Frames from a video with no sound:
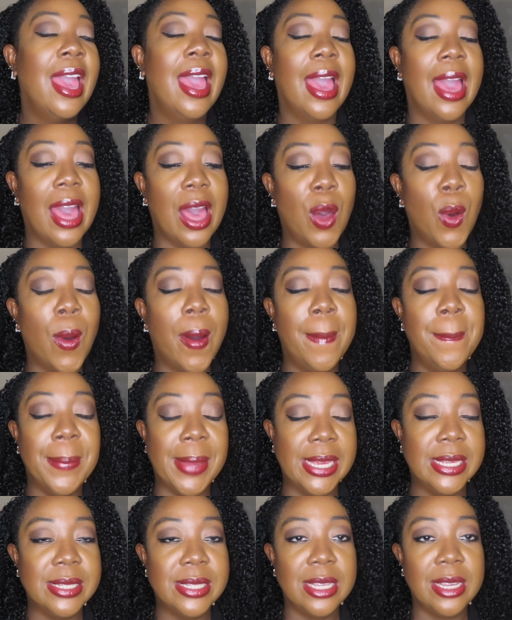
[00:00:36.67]
how
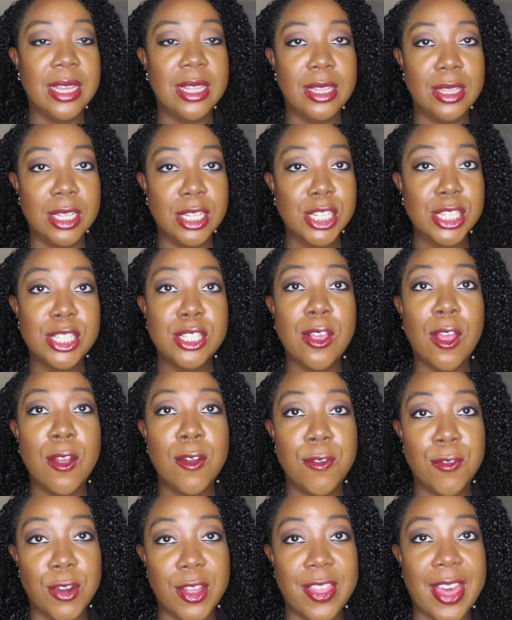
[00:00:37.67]
amazing it looks
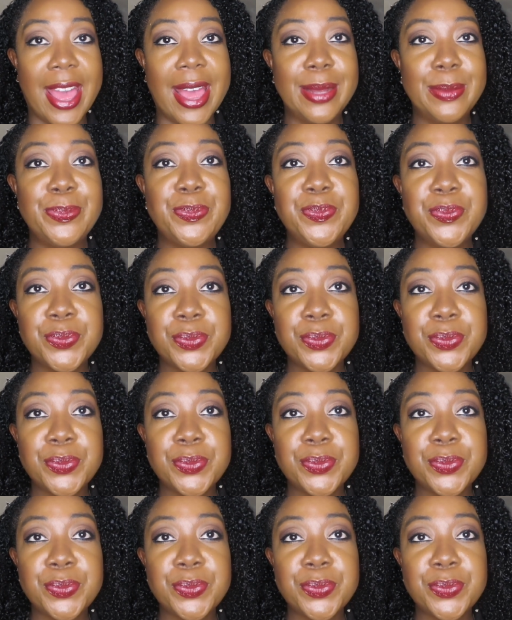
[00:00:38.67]
for that.